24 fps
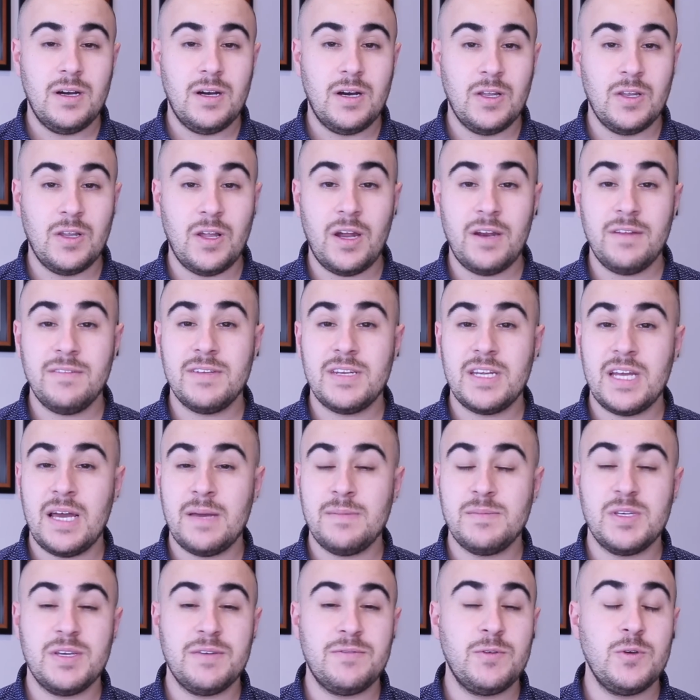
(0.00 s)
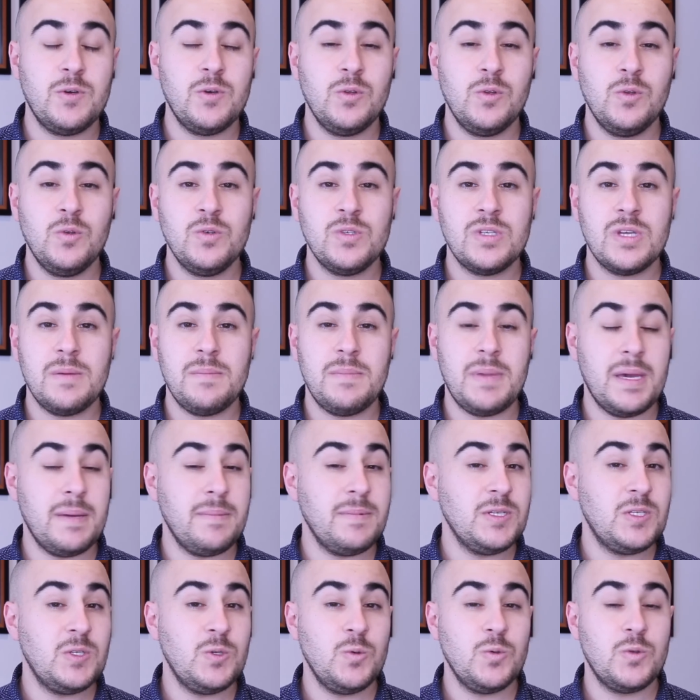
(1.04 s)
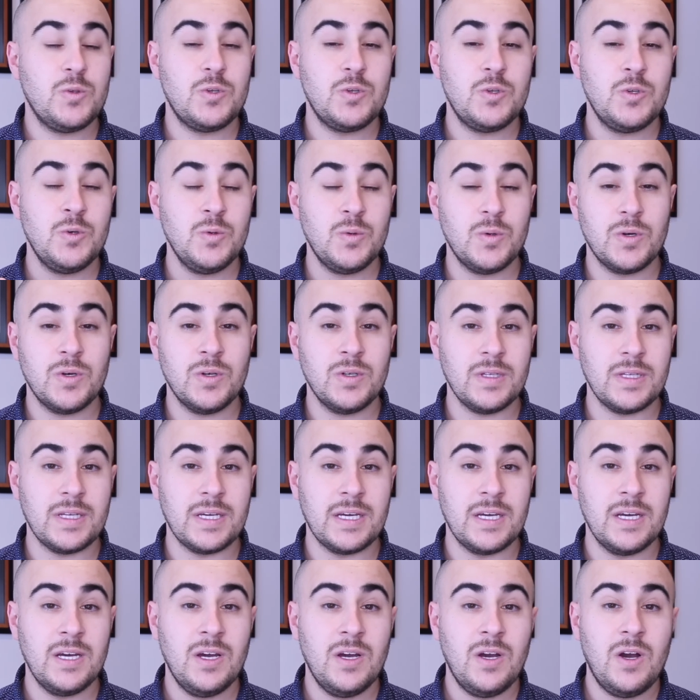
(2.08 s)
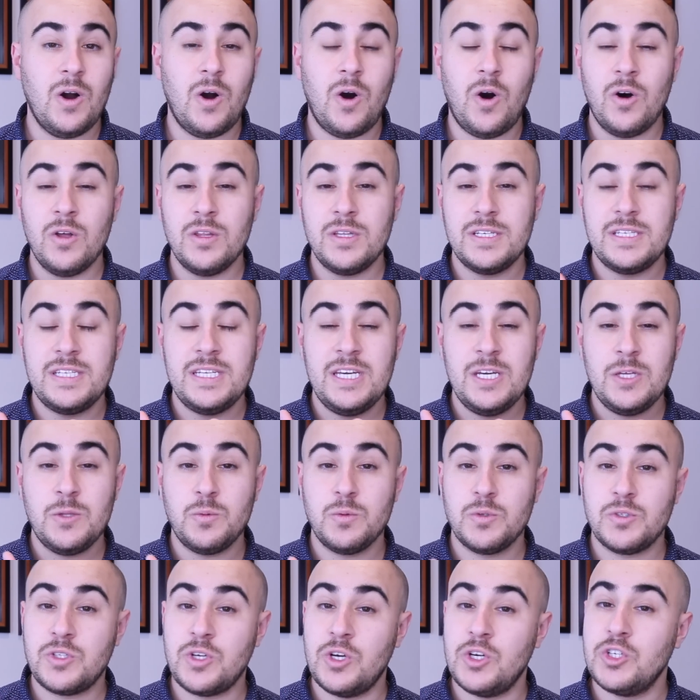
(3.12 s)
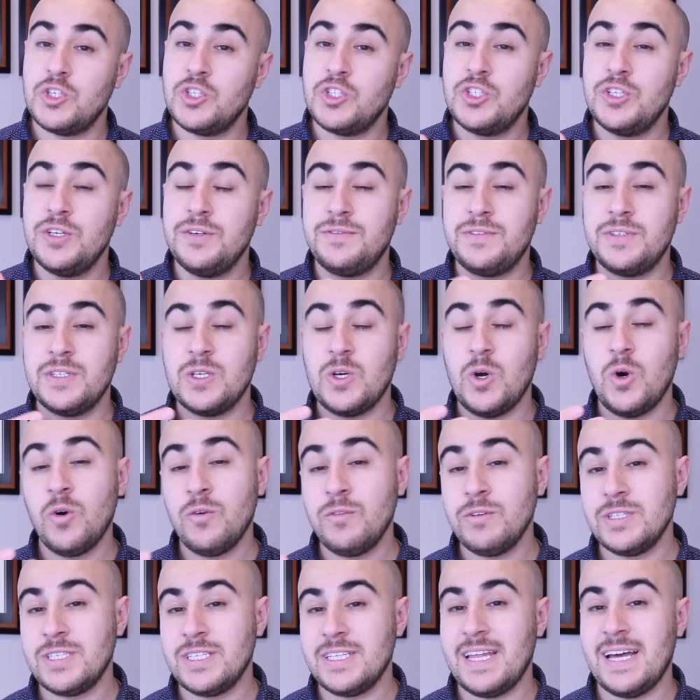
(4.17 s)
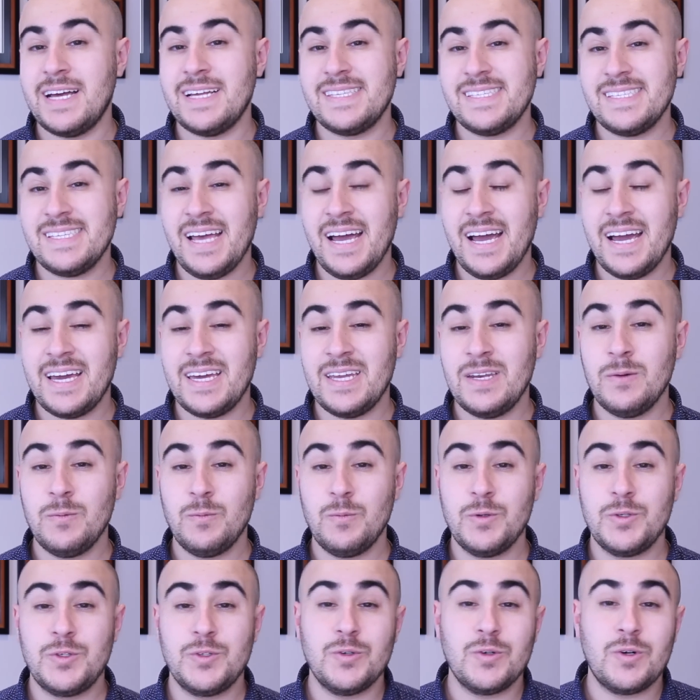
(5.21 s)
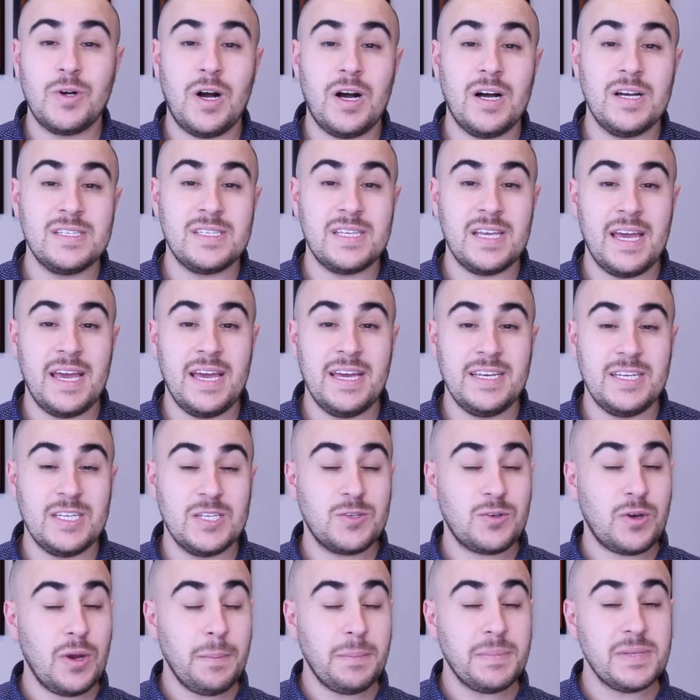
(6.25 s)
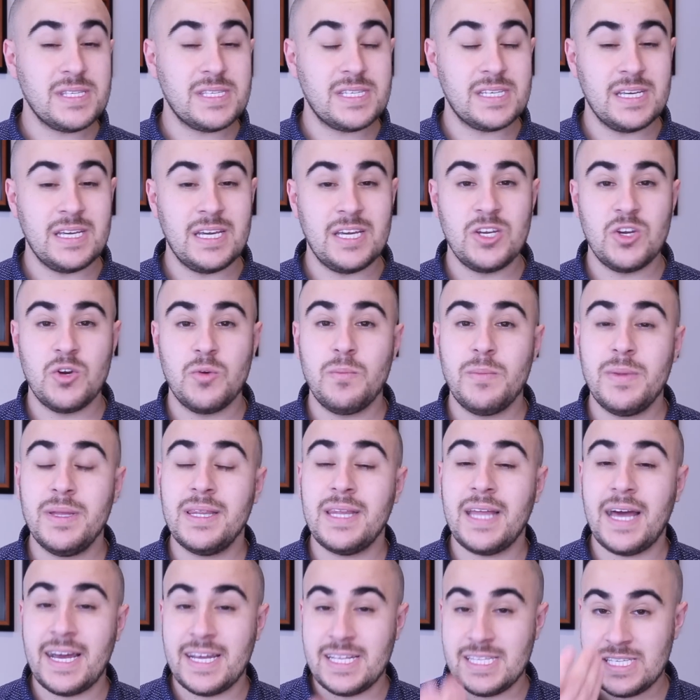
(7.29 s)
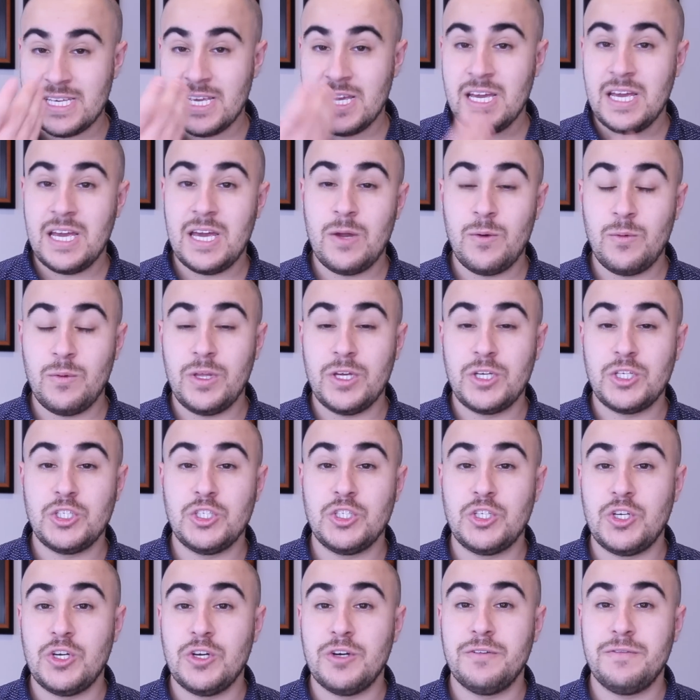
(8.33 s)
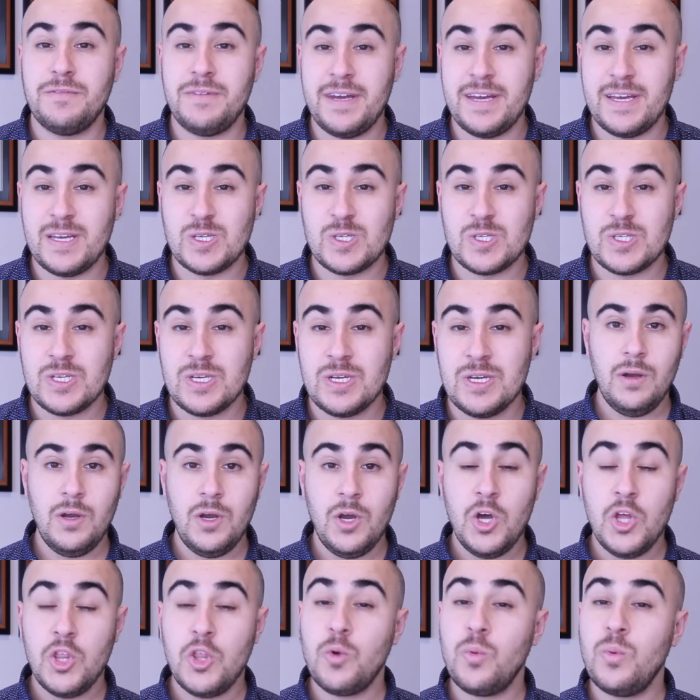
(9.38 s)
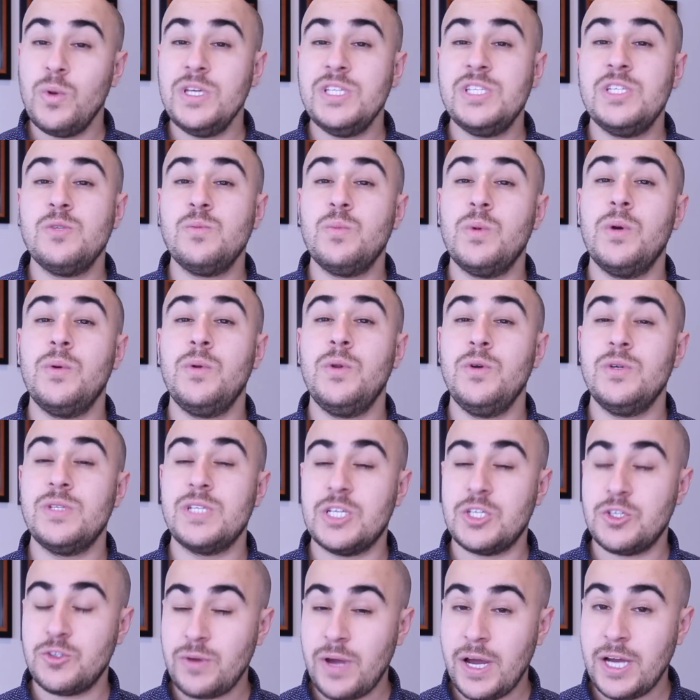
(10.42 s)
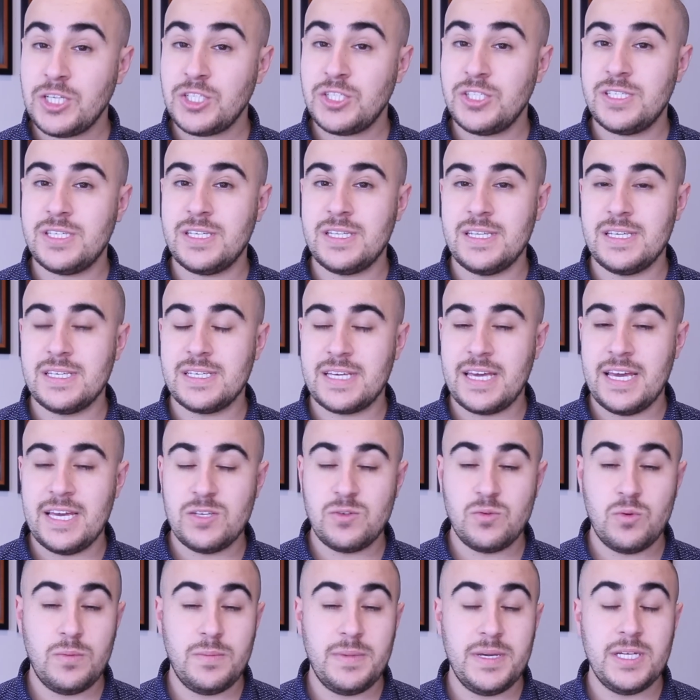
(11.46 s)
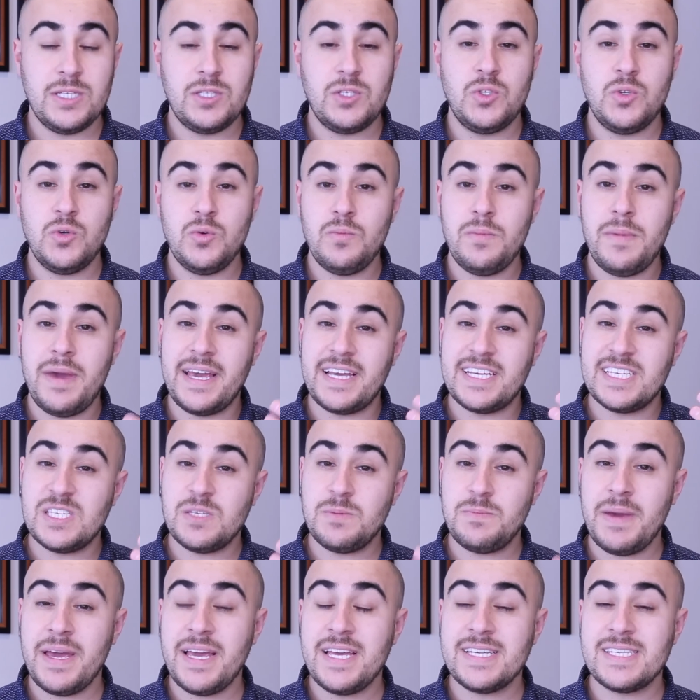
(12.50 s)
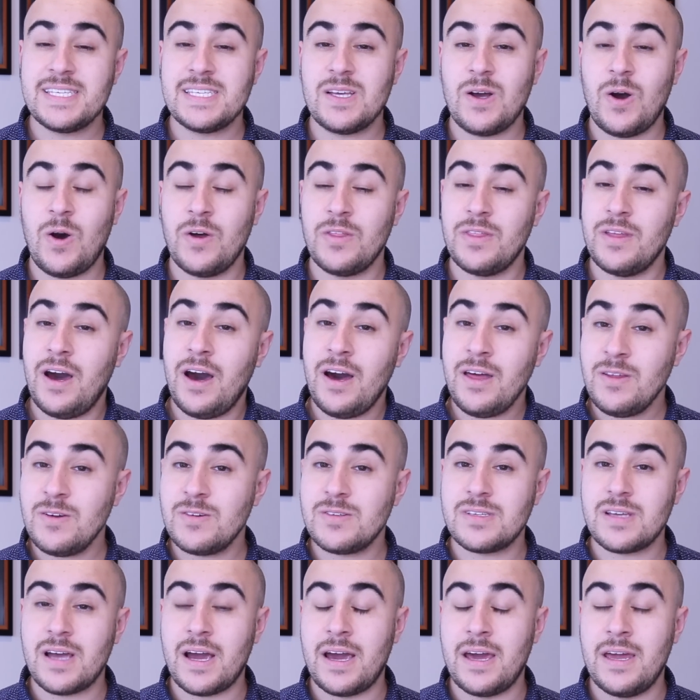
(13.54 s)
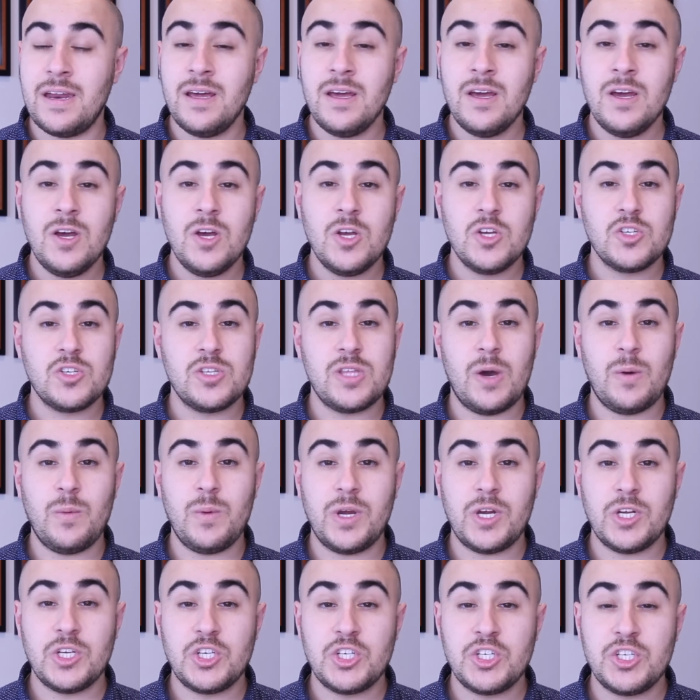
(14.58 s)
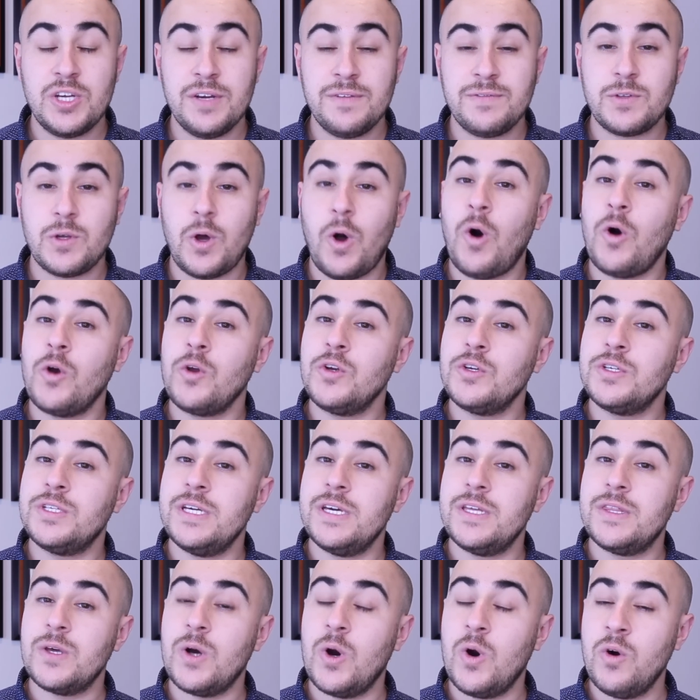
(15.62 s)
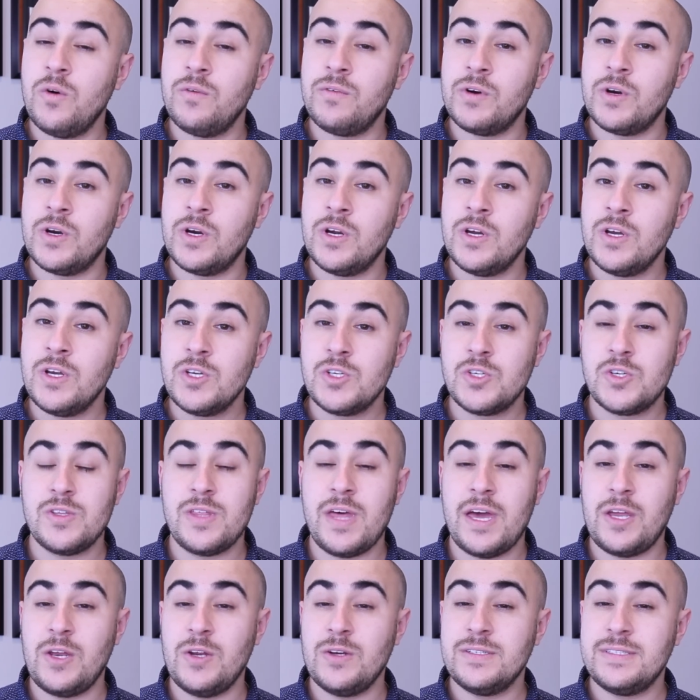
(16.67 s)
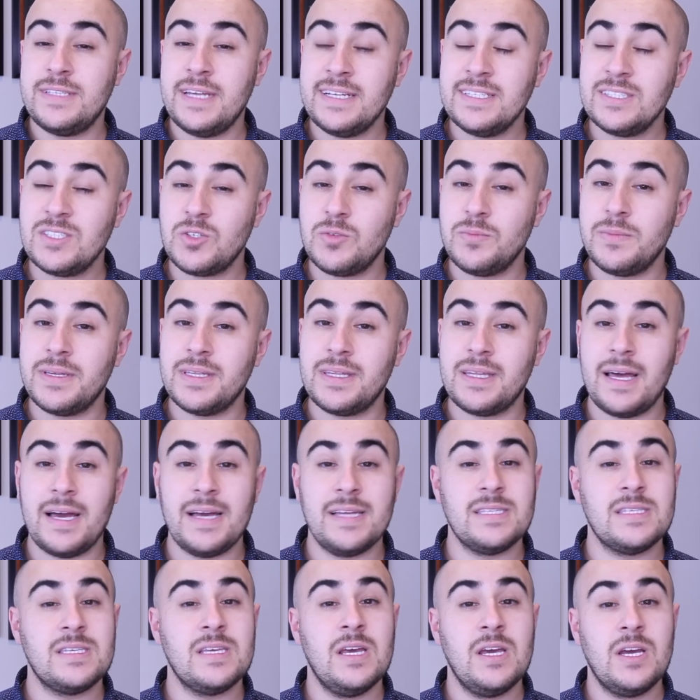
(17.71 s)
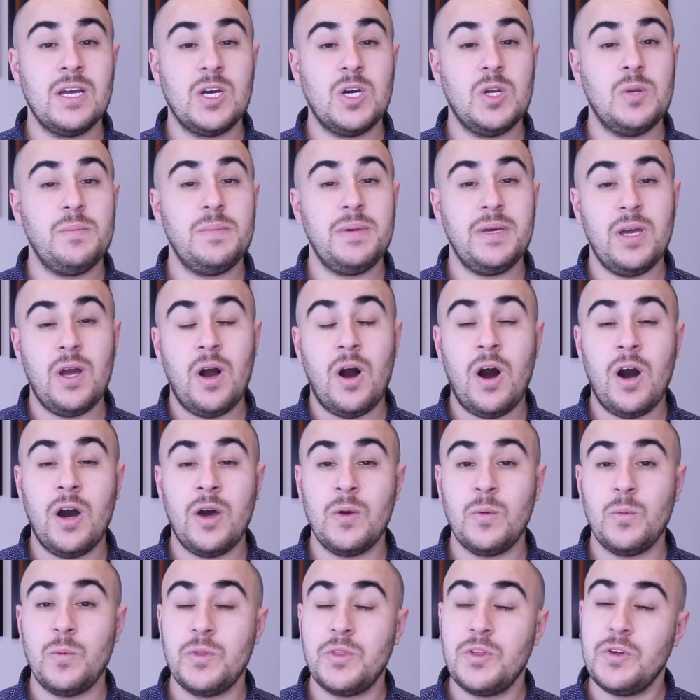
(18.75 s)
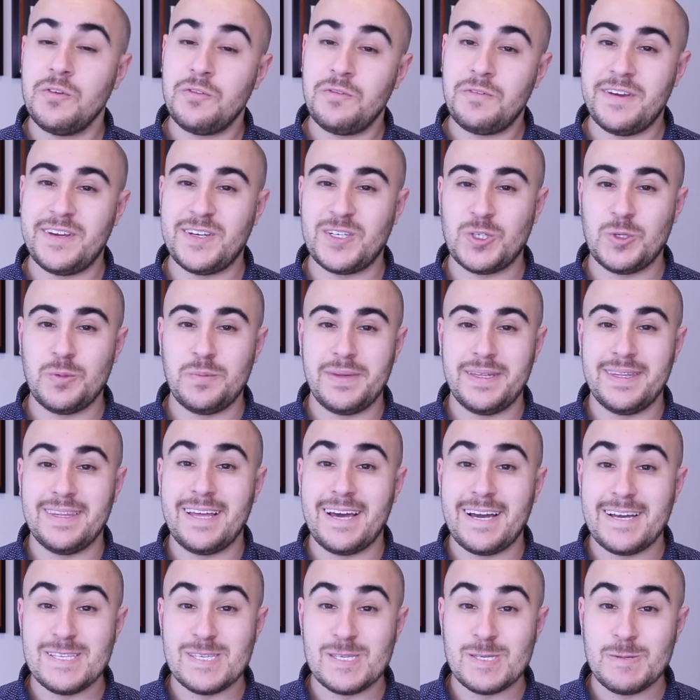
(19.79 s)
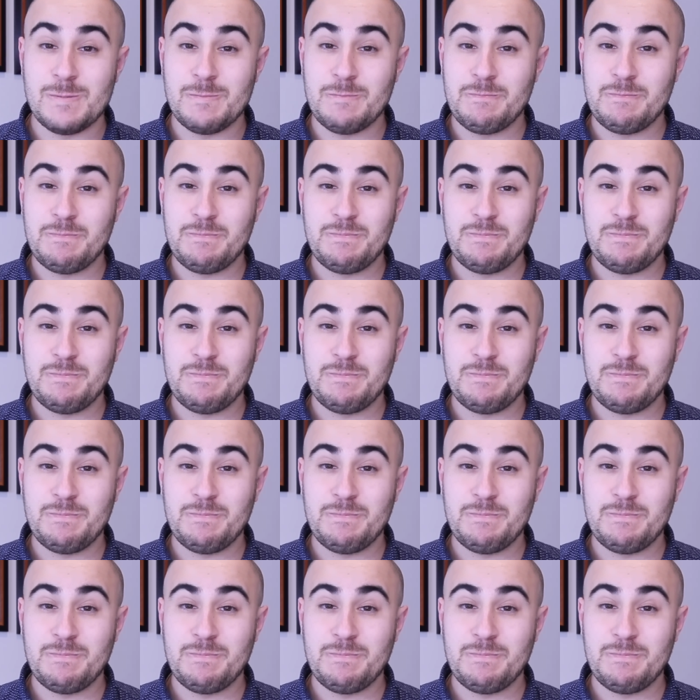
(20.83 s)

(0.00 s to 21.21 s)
A lot of the times, if you lose a baby tooth too early, all the teeth will start shifting over to that side, which will cause a discrepancy in your midlines in relation to your face. The reason we would use extractions in this case would be to make space on the other side so that we could shift all your teeth over so that your dental midlines can be on with your facial midlines.